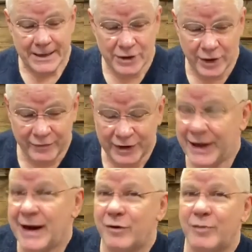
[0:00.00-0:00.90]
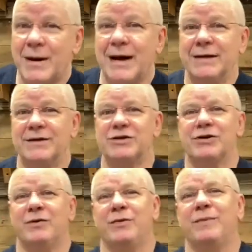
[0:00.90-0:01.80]
You know, every day I remind us
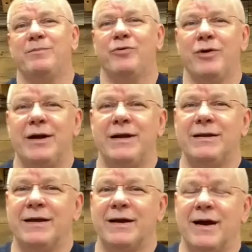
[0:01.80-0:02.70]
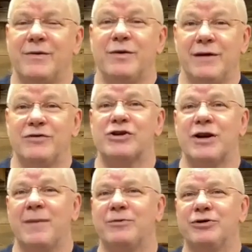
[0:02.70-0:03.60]
that we pray that God would give us
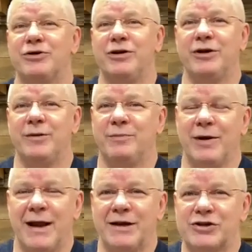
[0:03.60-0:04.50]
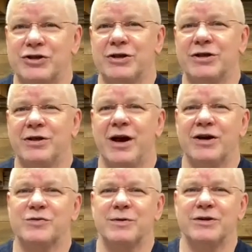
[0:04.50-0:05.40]
an opportunity to plant a seed of the
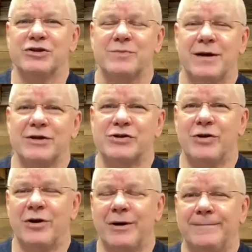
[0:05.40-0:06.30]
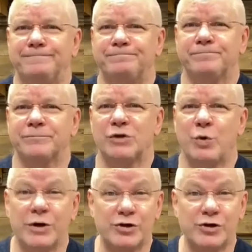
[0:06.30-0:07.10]
gospel in somebody's heart. Quick